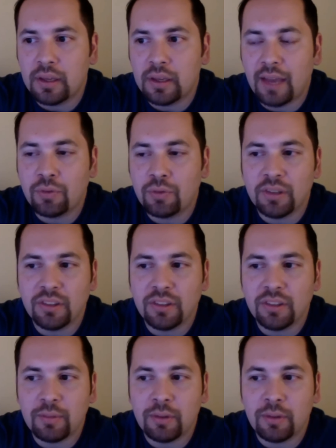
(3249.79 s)
Cave Story
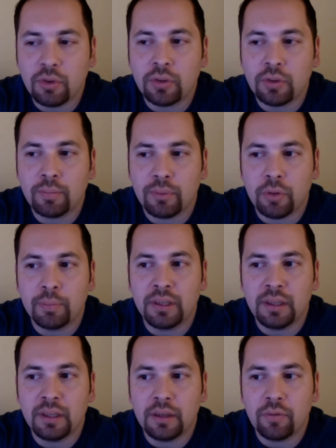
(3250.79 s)
seems the most
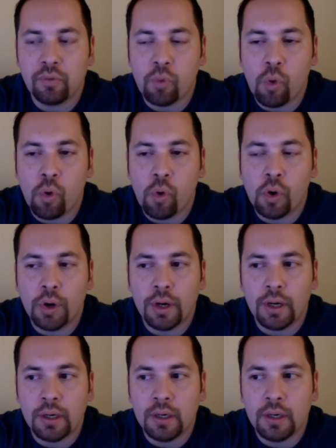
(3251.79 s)
appropriate
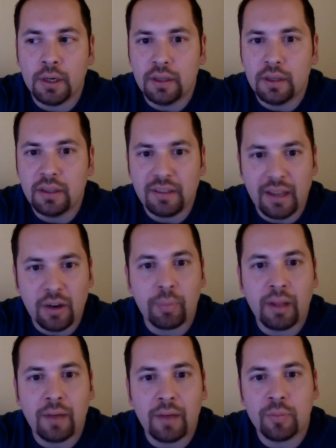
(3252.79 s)
for Nintendo
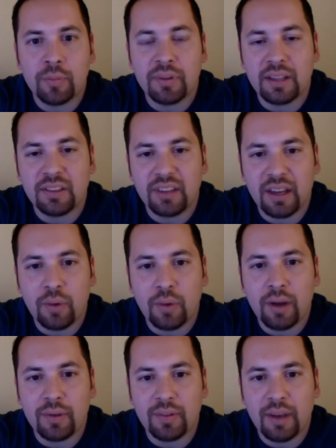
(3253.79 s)
platforms, and that's kind of
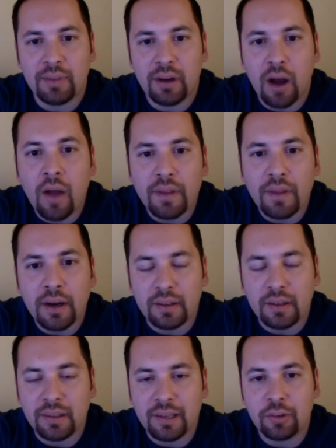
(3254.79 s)
why we've kept it on there.
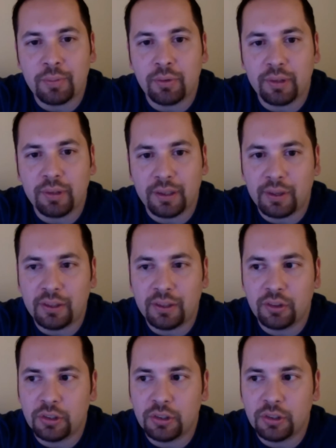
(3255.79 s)
Nintendo's been really great
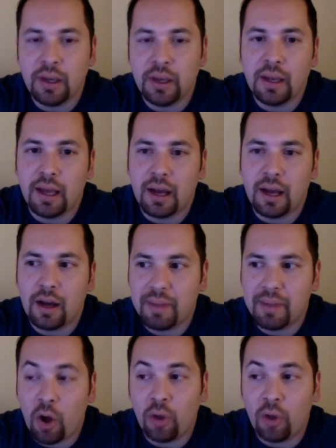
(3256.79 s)
to us,
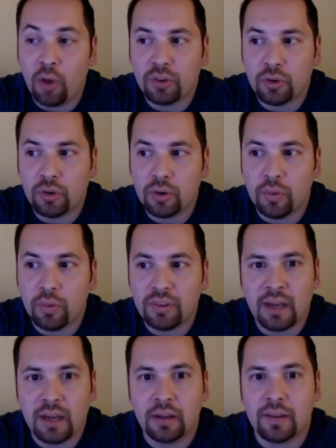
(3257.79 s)
and also
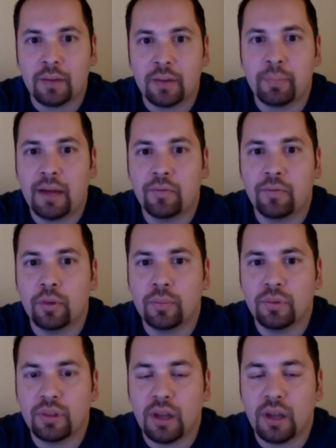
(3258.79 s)
coincidentally, their
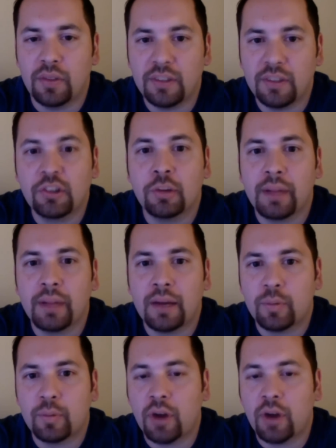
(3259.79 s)
platforms, digital
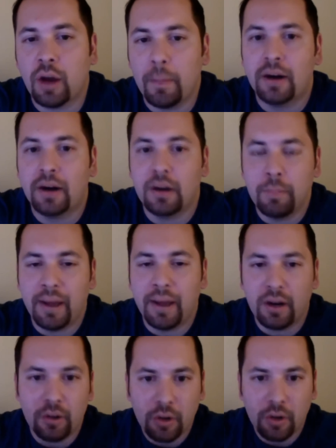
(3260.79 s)
platforms, have gotten better and
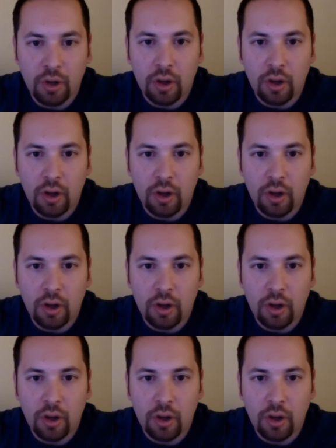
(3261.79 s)
better